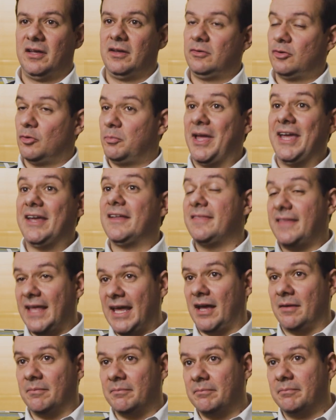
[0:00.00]
to make
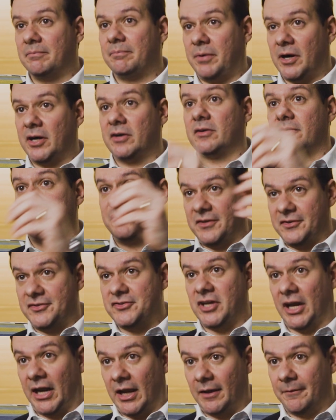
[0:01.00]
them part of this
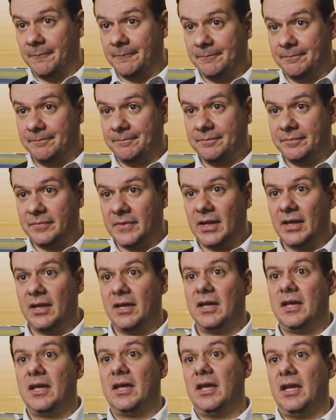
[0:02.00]
chain.
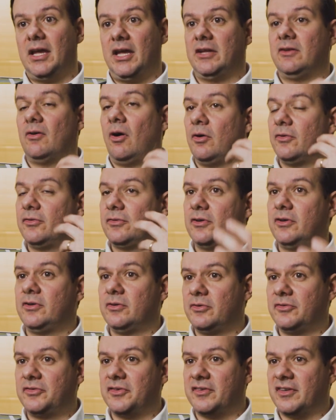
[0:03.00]
It also
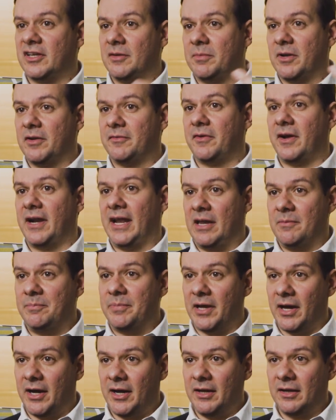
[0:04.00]
uses simplified
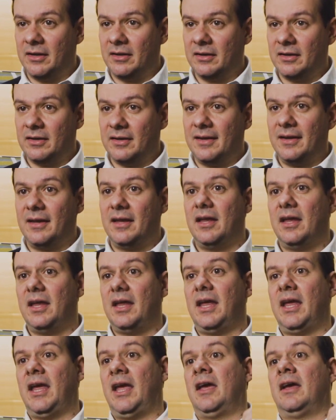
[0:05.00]
API
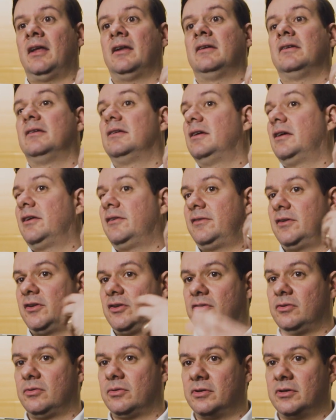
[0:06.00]
and a
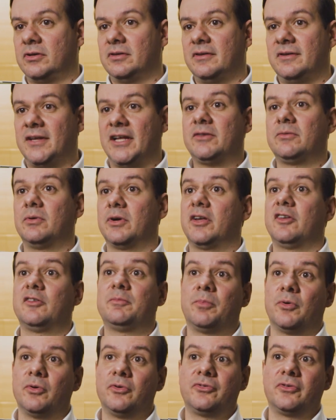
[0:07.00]
secure network
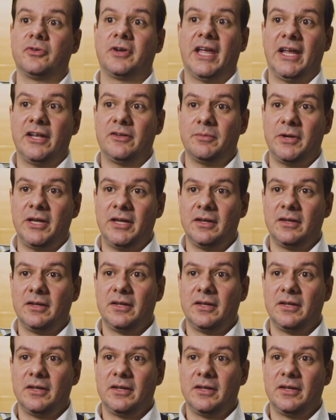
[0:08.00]
exposure gateway